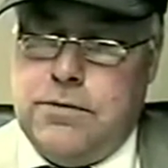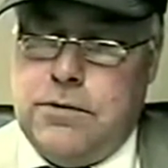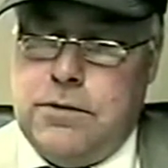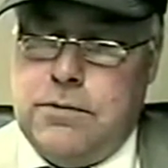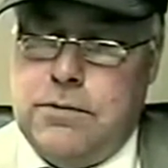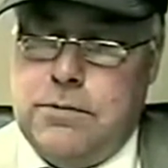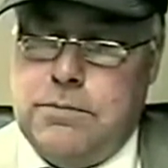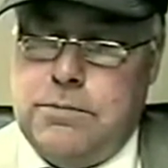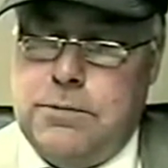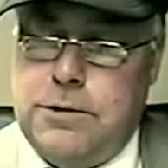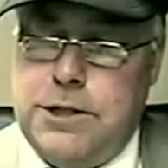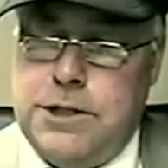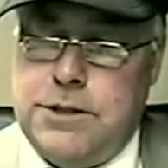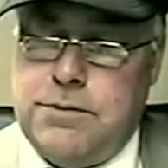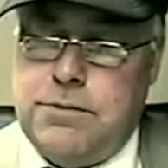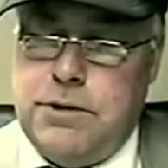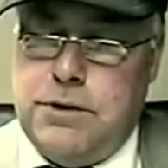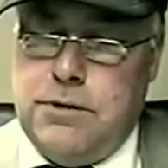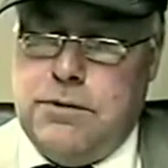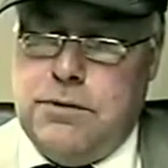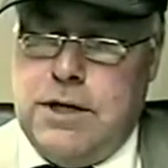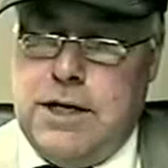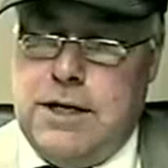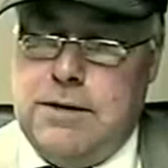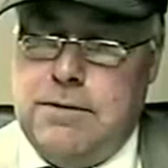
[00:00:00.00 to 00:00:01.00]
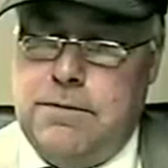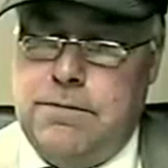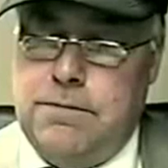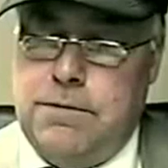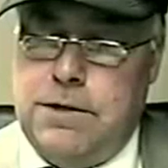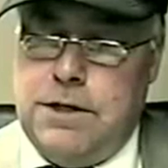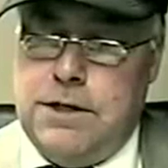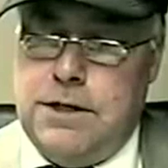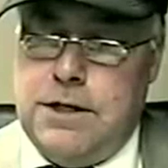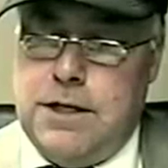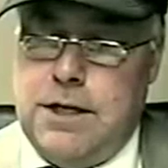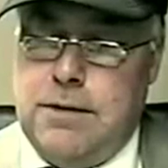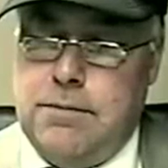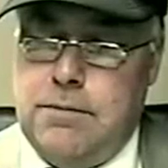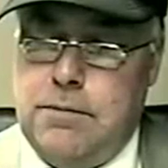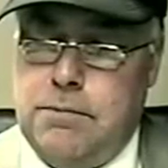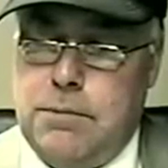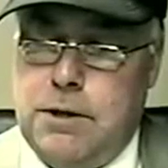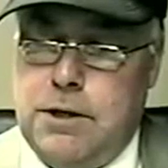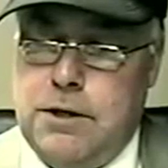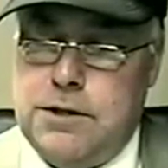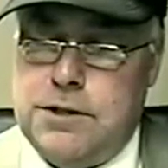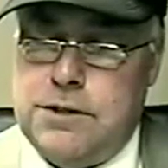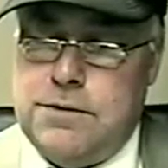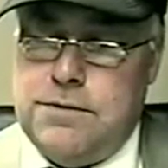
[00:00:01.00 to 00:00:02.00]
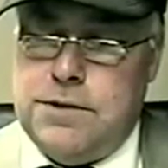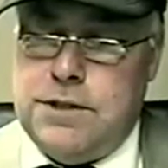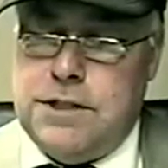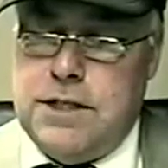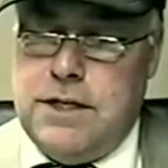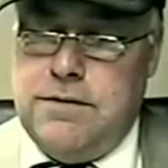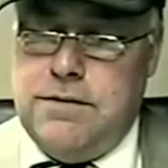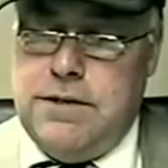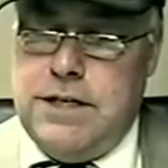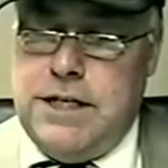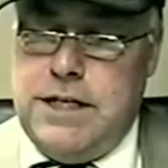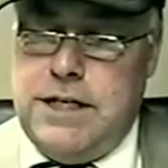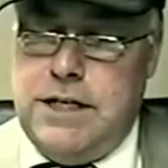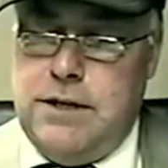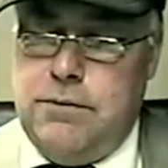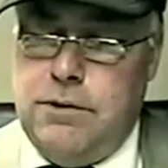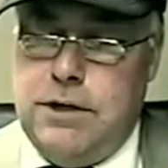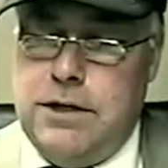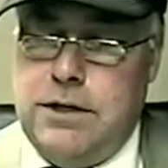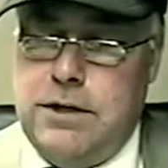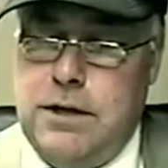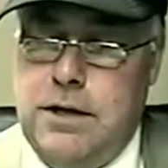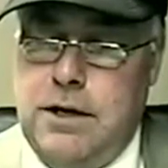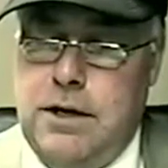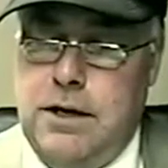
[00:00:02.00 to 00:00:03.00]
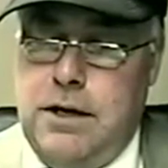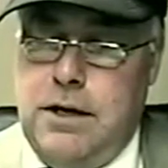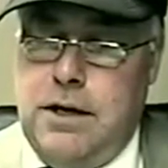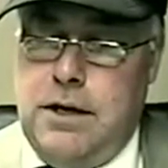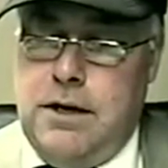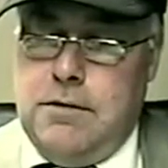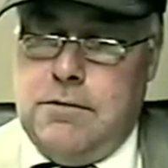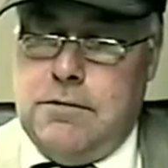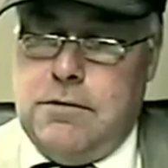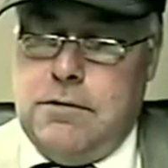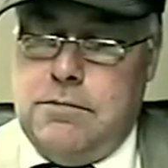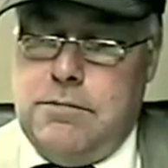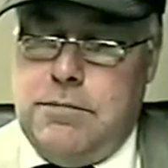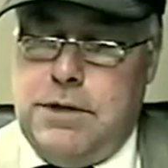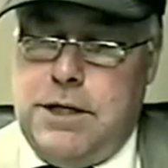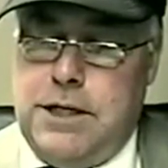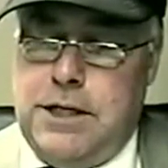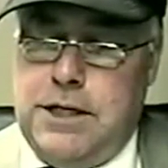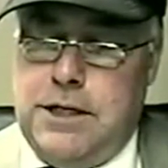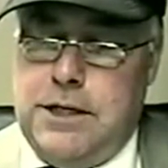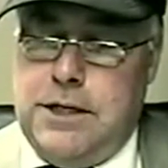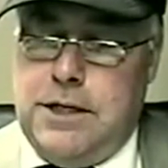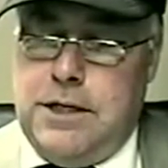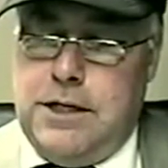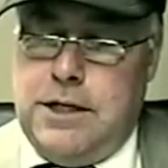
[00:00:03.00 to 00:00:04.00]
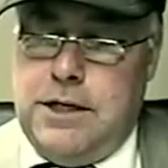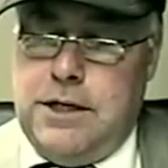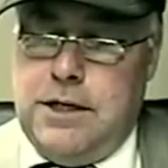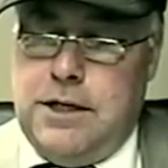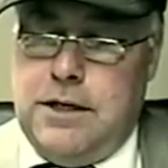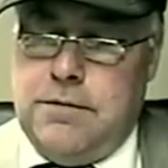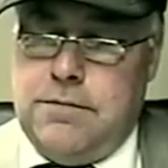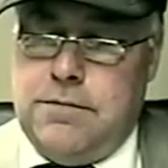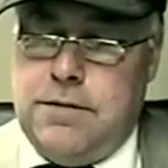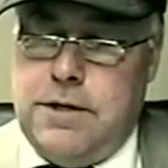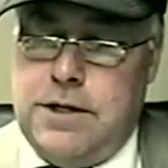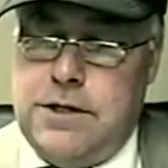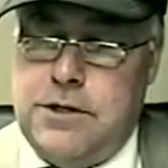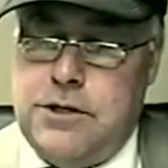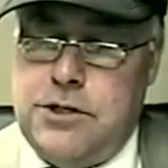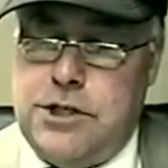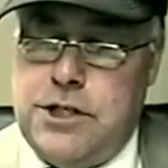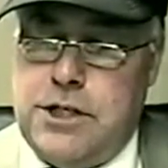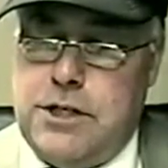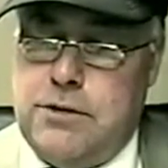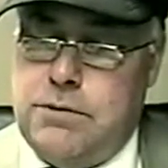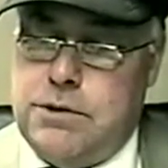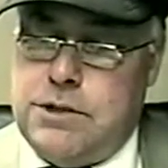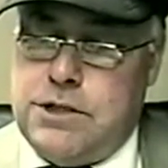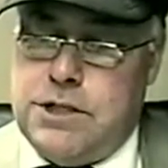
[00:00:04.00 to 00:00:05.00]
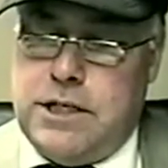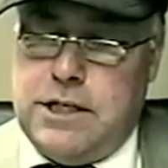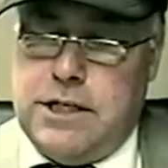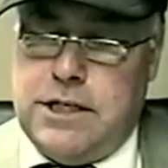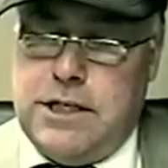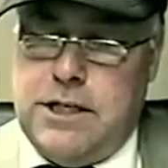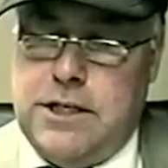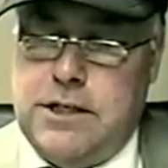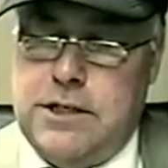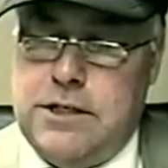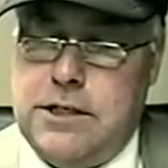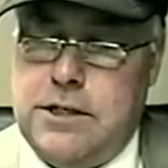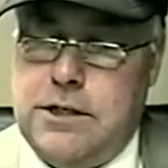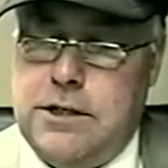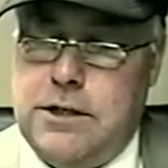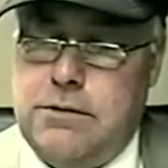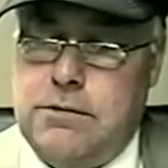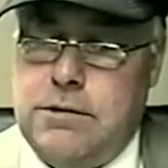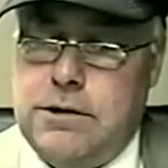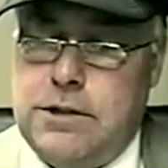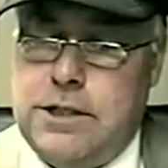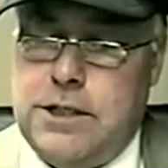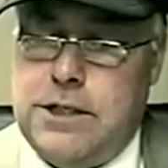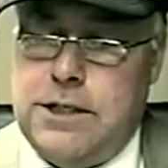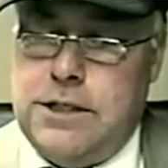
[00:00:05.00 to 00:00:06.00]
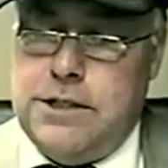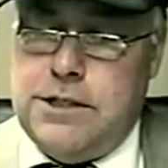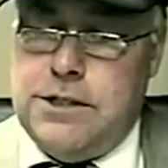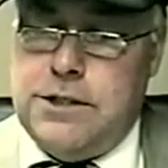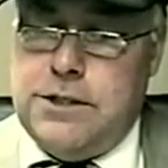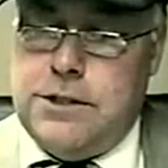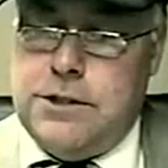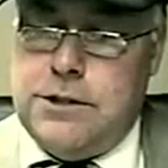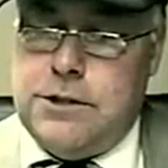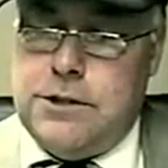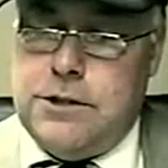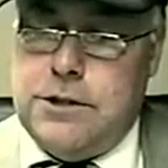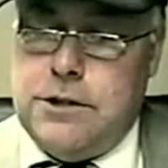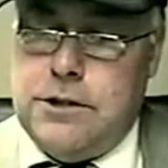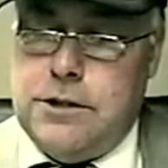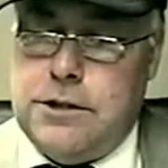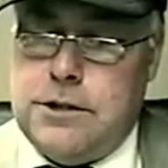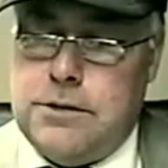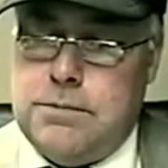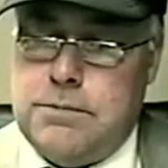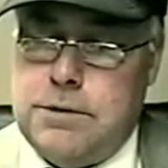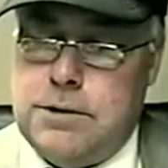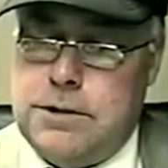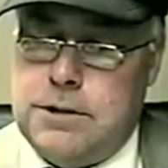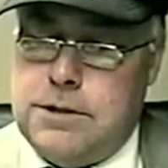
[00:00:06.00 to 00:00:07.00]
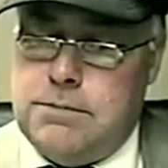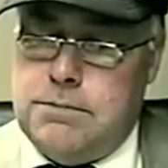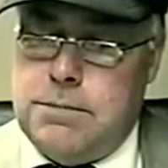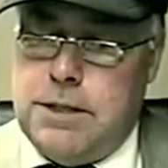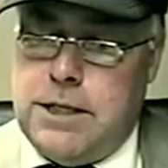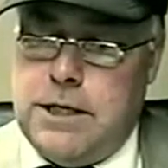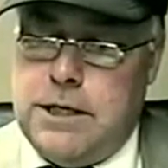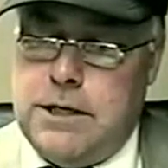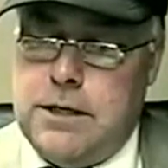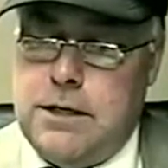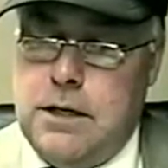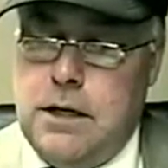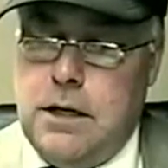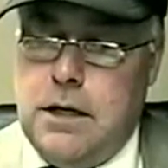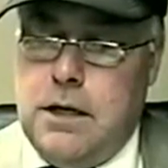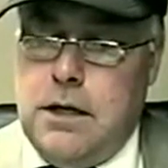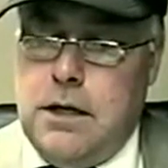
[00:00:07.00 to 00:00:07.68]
A former policeman arrived in Vietnam in March of 70. He went from being a FNG, which I can't tell you what that is in a church, but it's bad,